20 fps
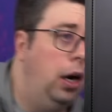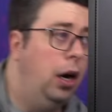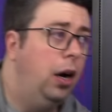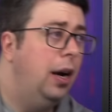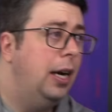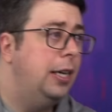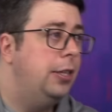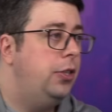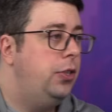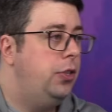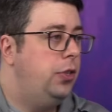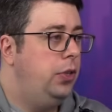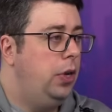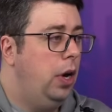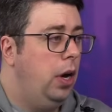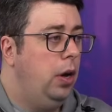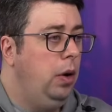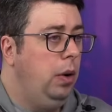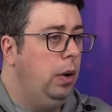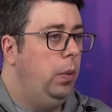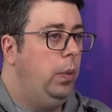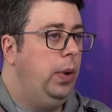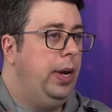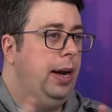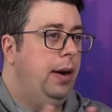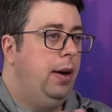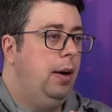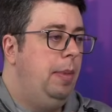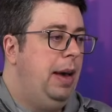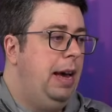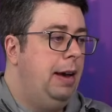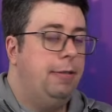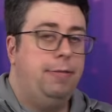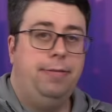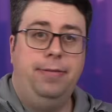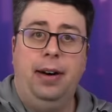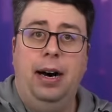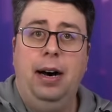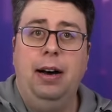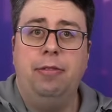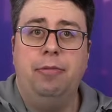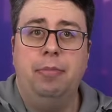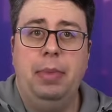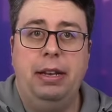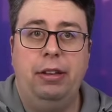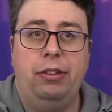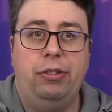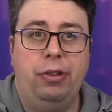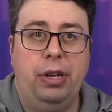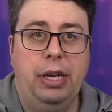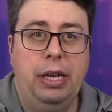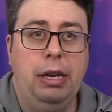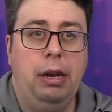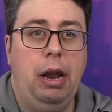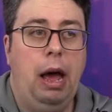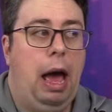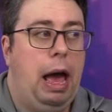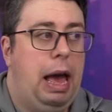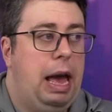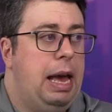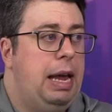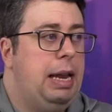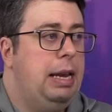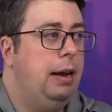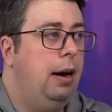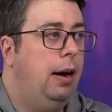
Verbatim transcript: All right, so we are about 5 minutes in and